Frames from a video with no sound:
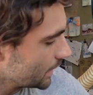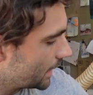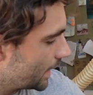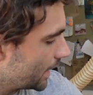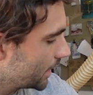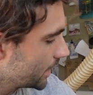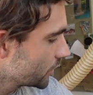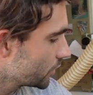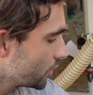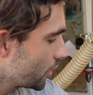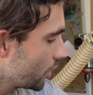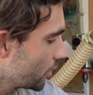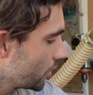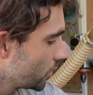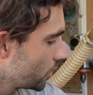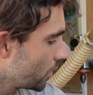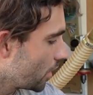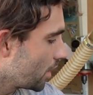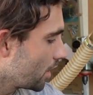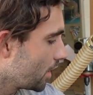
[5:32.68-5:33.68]
And
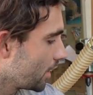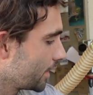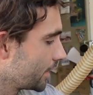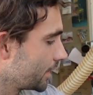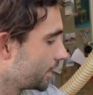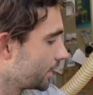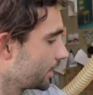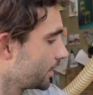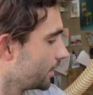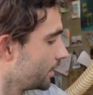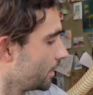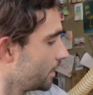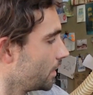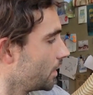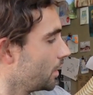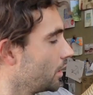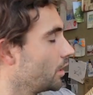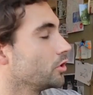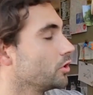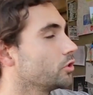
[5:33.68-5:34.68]
so I
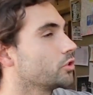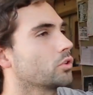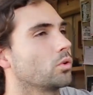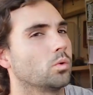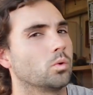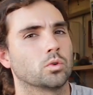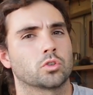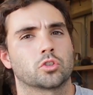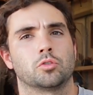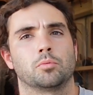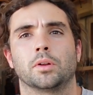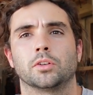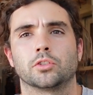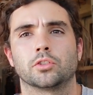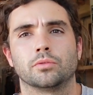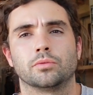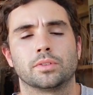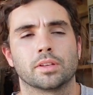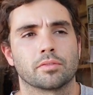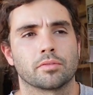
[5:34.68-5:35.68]
scorched a bunch
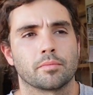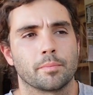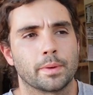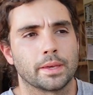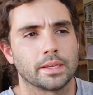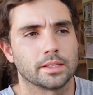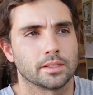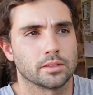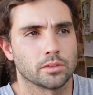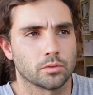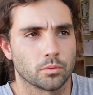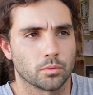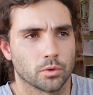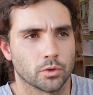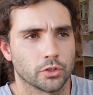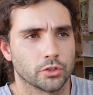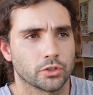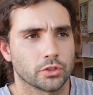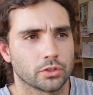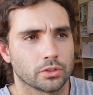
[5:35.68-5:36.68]
of different pieces of
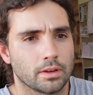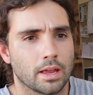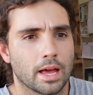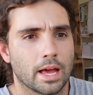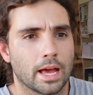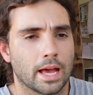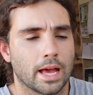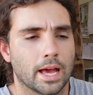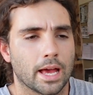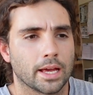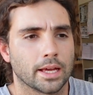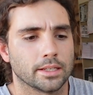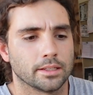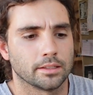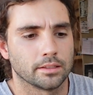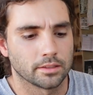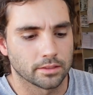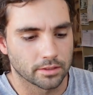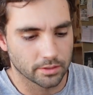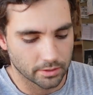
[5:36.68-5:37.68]
wood
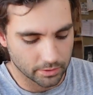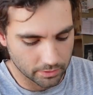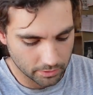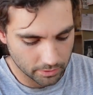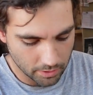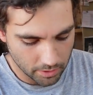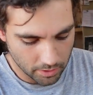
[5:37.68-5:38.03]
and